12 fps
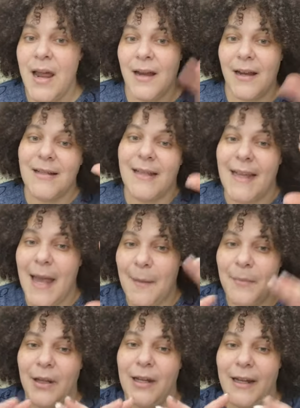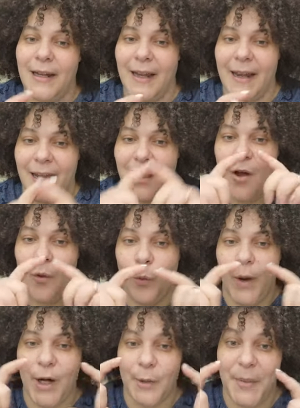because they kept looking like
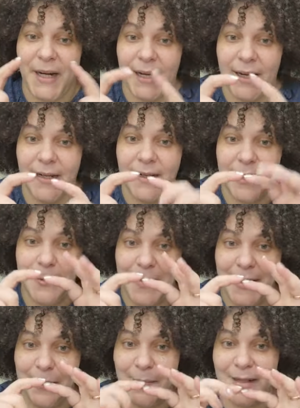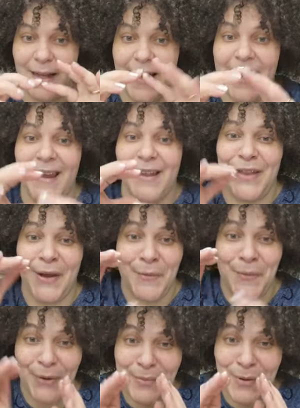weird peanut M&Ms, like they
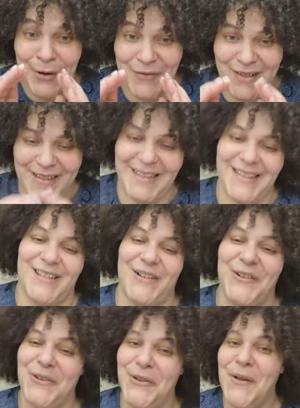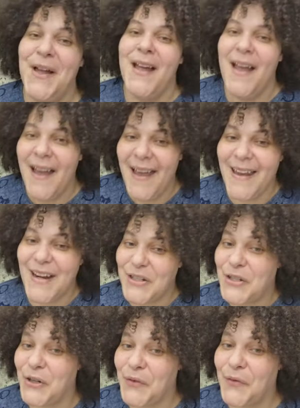weren't perfectly circle, and it
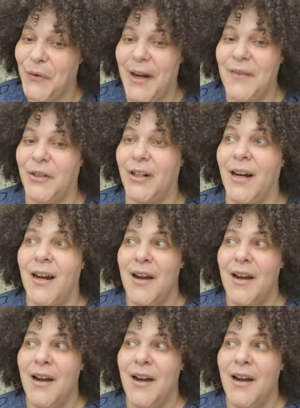took forever.